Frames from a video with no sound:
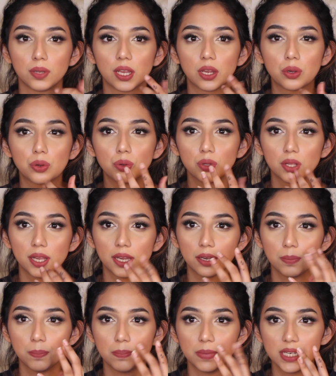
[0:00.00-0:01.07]
like
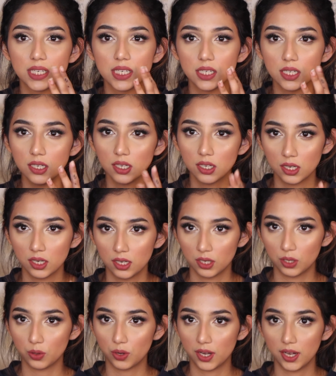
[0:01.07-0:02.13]
cooling, minty,
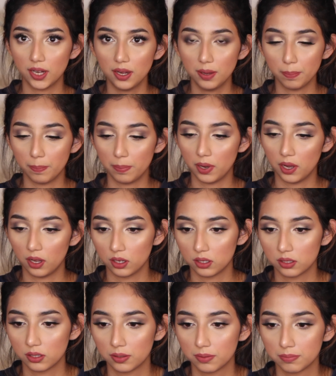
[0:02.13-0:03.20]
okay, but